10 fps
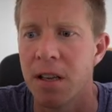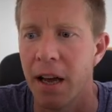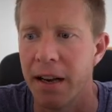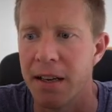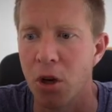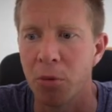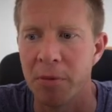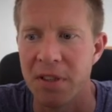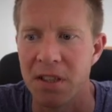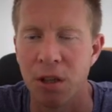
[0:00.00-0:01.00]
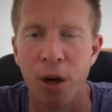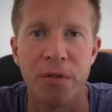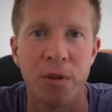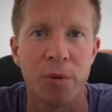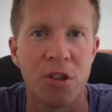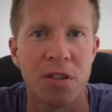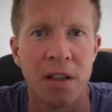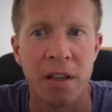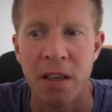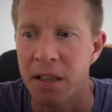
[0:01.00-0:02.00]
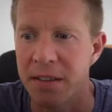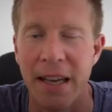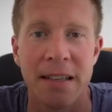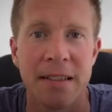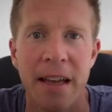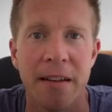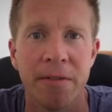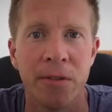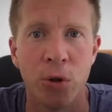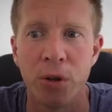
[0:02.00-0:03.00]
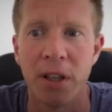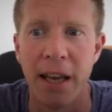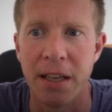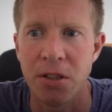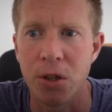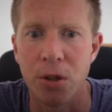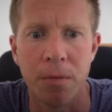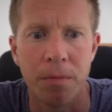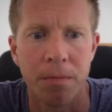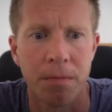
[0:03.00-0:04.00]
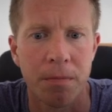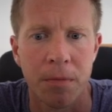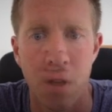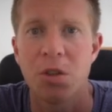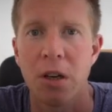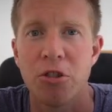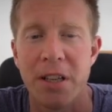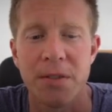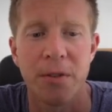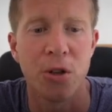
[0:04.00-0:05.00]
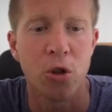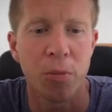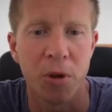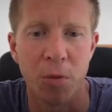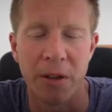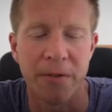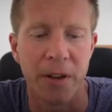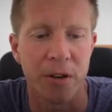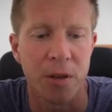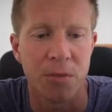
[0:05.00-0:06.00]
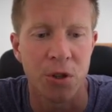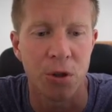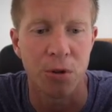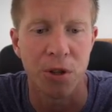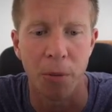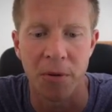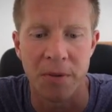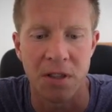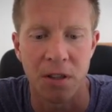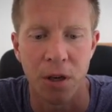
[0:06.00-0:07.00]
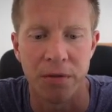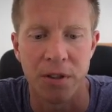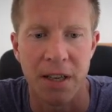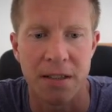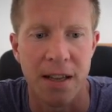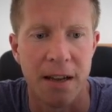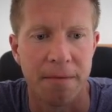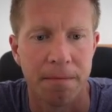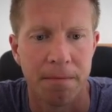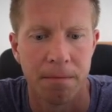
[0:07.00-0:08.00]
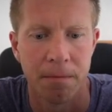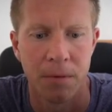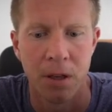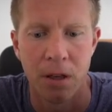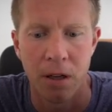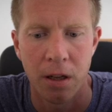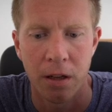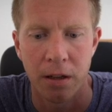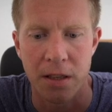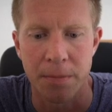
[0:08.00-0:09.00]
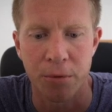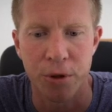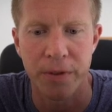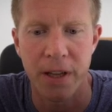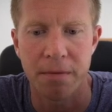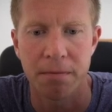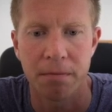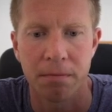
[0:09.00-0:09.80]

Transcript: And then there's Optimistic Coven, which is the testnet for the layer 2. So I'm going to transfer in 0.1 Ethereum to the Optimistic Coven testnet. Let's approve that.